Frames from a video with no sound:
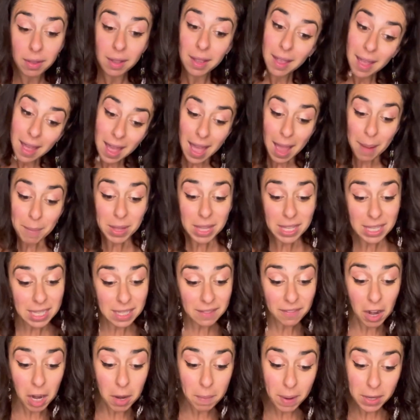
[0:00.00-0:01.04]
I mean, this is
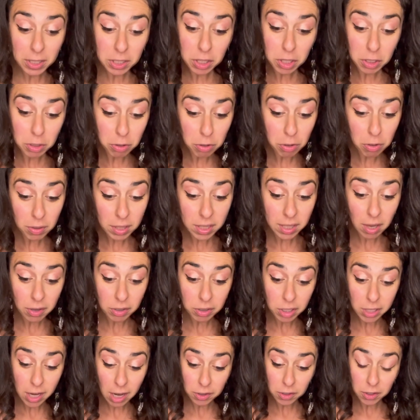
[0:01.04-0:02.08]
very much the truth shall
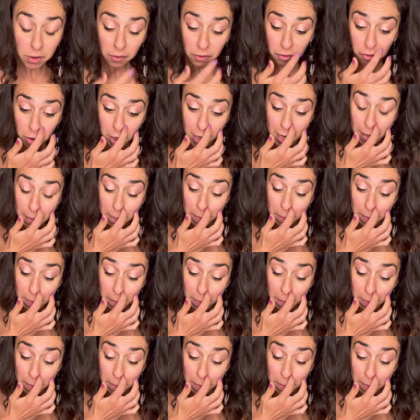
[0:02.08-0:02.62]
set you free,